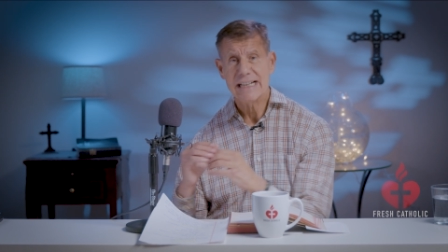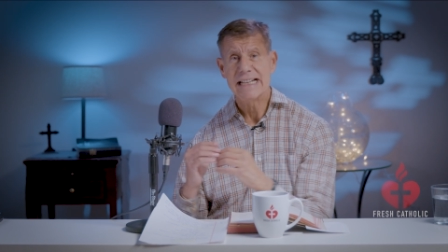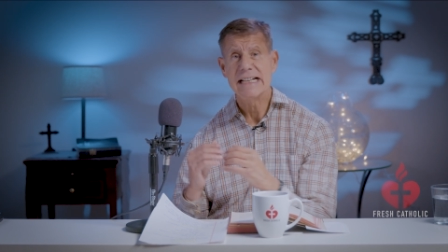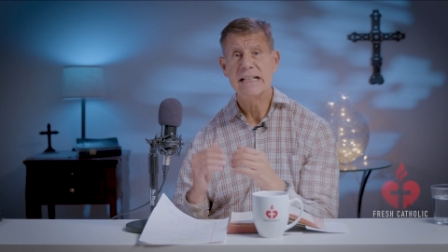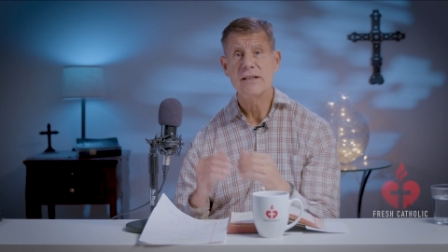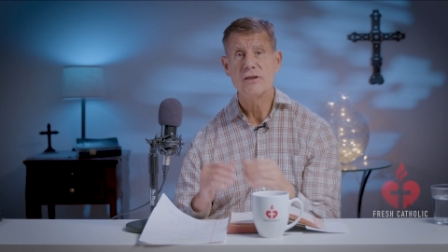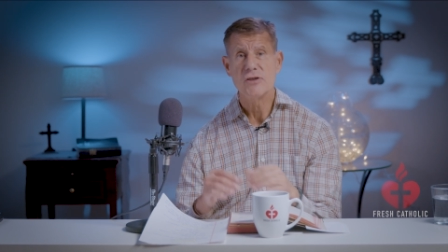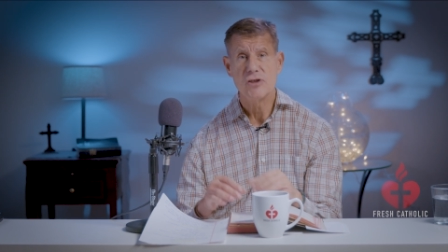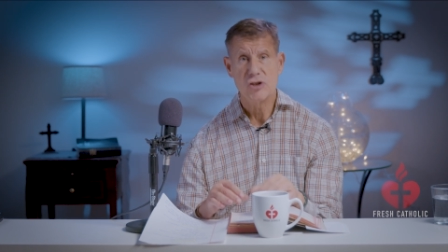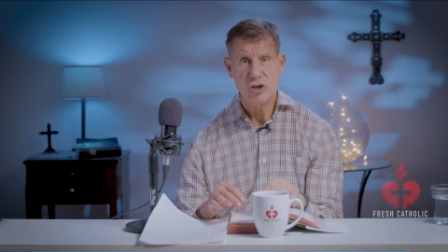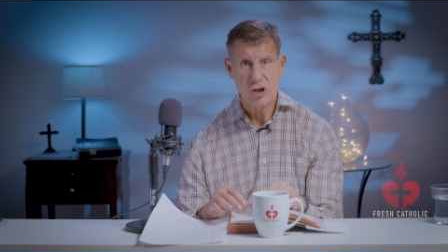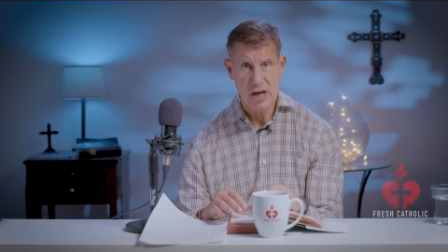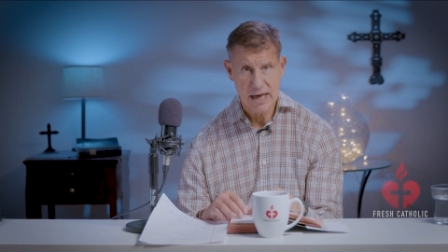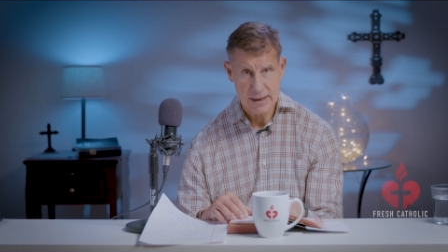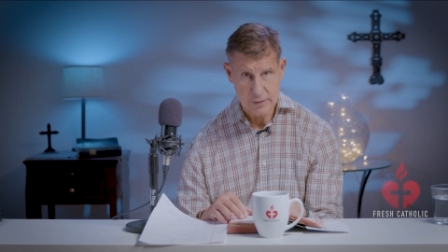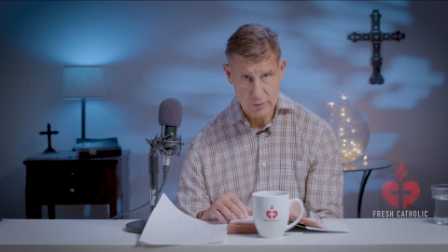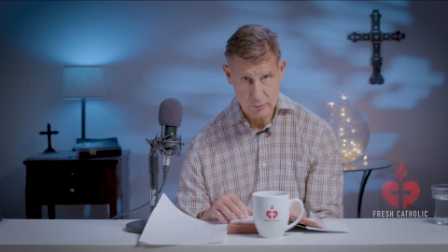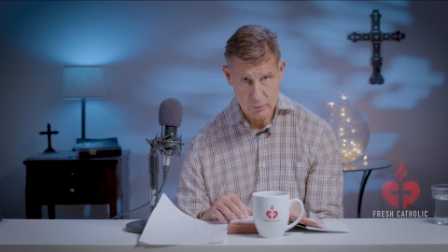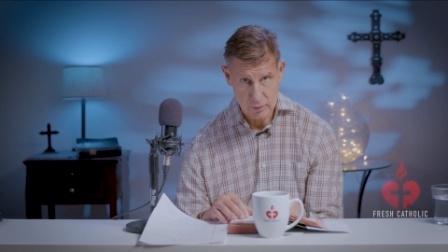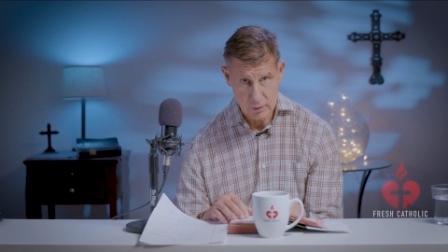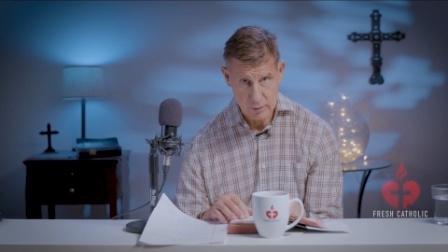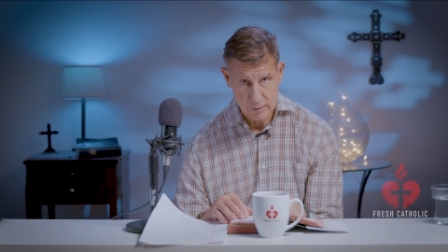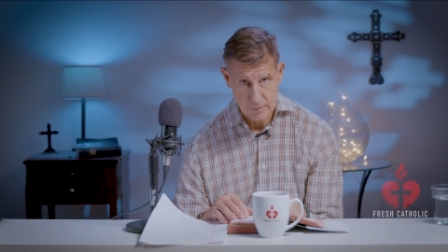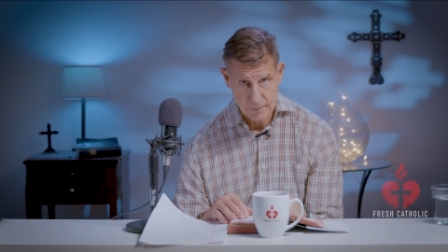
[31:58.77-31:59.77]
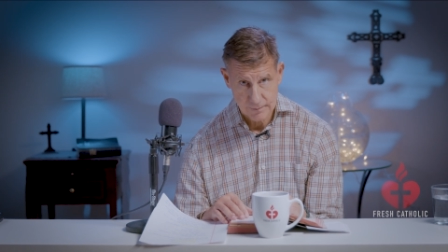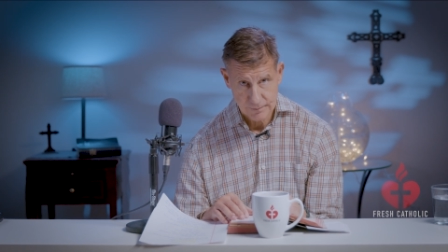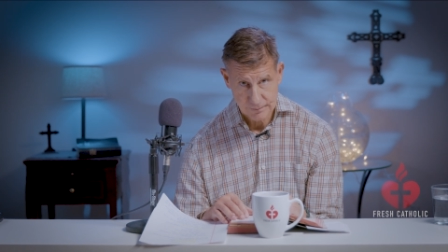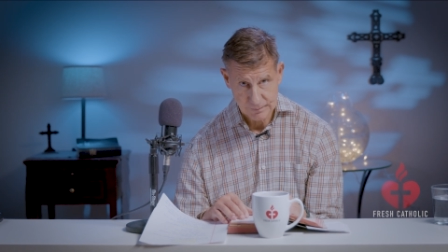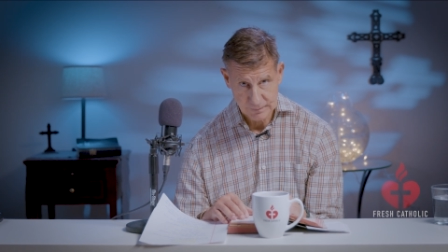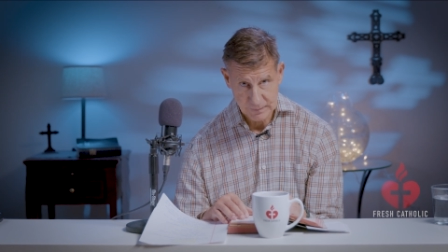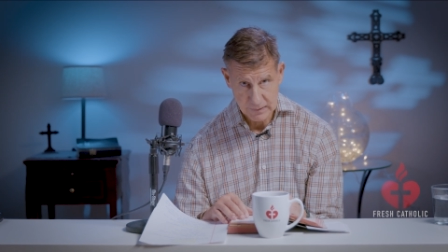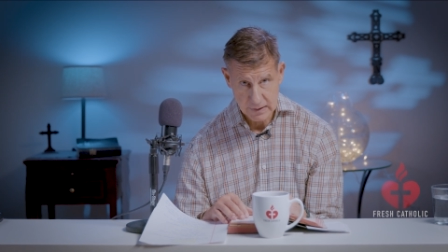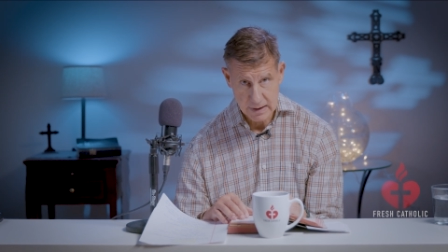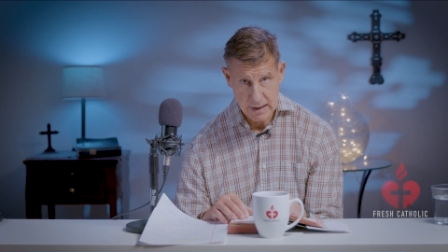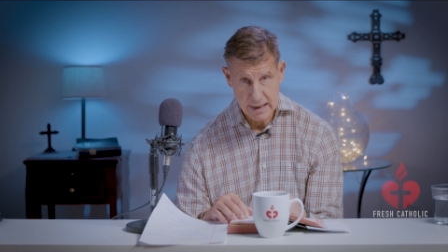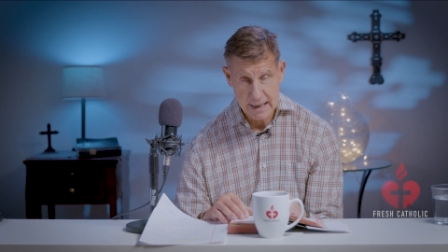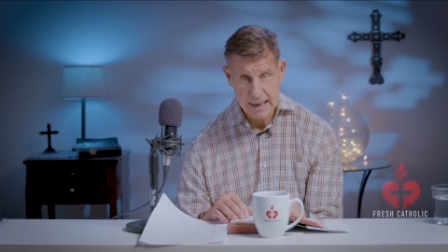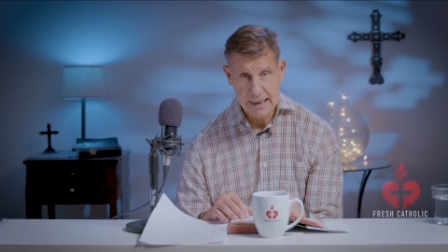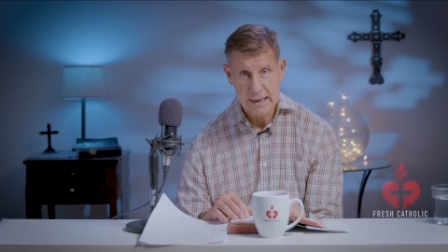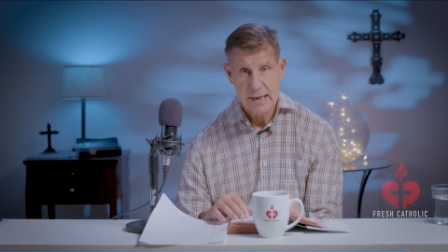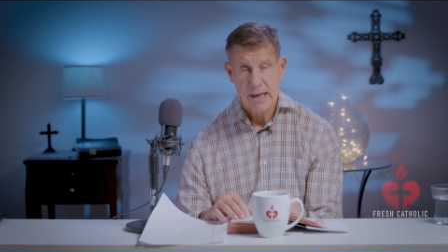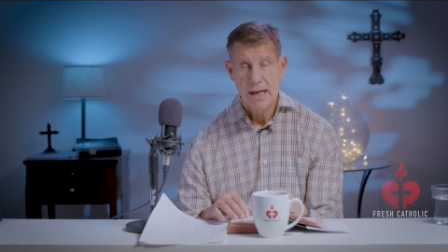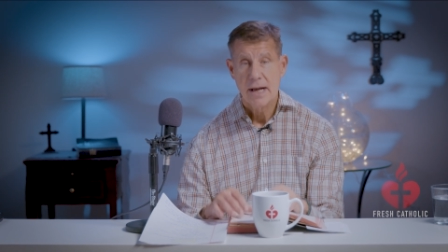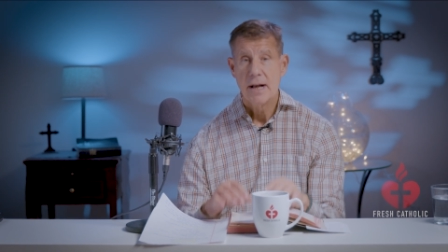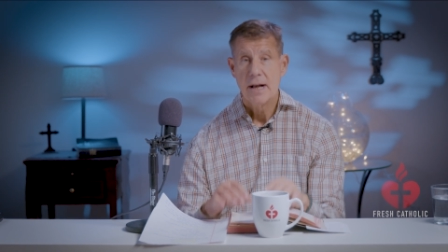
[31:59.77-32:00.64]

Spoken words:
in general, okay?